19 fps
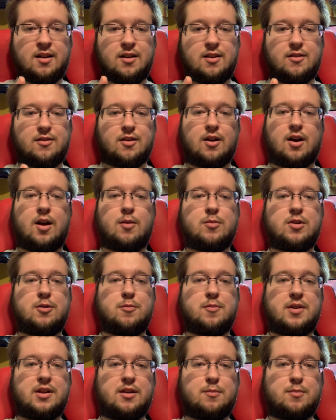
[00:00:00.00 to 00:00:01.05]
So I'm going to
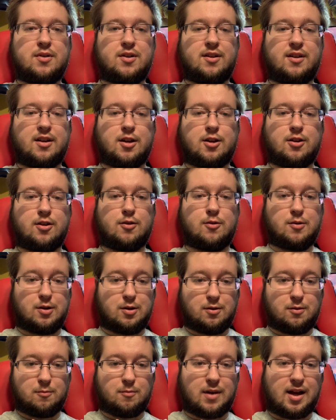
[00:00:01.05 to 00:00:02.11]
be bringing you
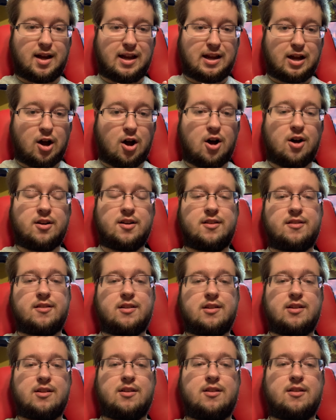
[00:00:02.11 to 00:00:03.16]
my
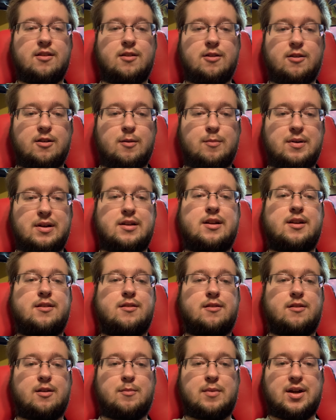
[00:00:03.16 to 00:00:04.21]
honest
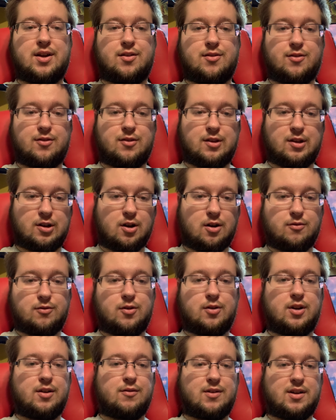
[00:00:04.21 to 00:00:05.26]
opinions about Call of
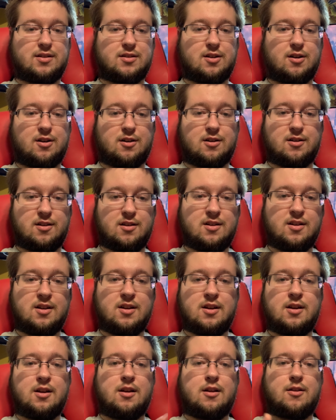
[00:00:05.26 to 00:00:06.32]
Duty Vanguard
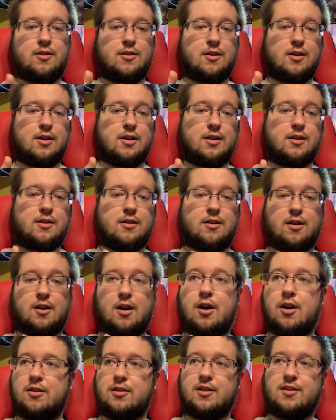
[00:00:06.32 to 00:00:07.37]

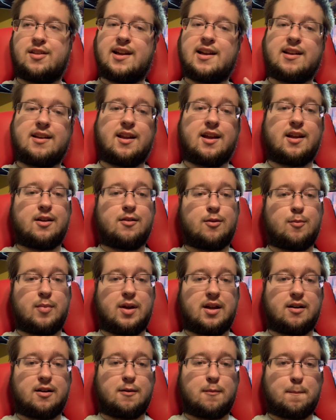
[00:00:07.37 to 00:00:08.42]
on the second day of the
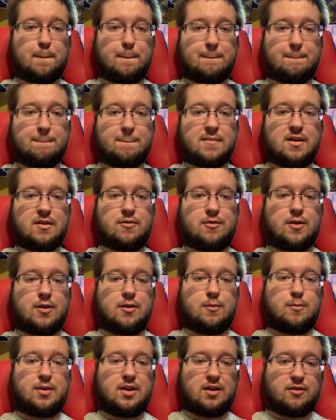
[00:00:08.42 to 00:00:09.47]
beta
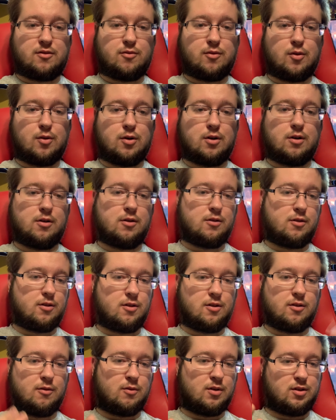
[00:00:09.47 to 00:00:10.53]
for PS4,
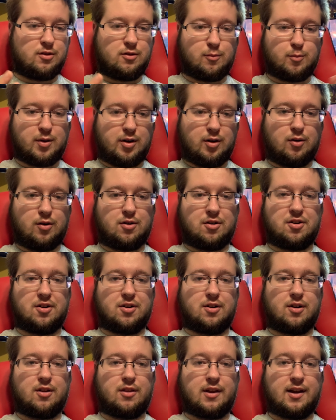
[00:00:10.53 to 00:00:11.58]
the ones who pre-ordered
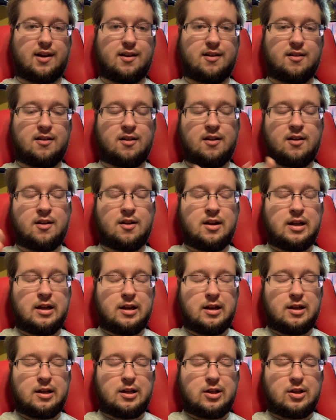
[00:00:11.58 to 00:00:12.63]
and all that.
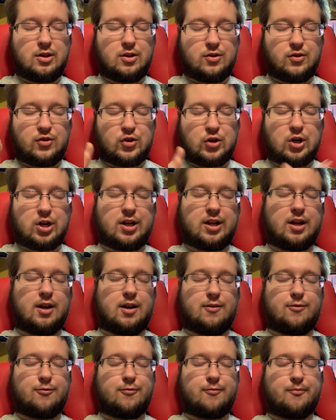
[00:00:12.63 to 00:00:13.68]
Starting
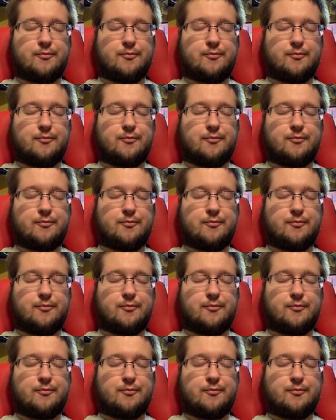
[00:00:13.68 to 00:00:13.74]
off,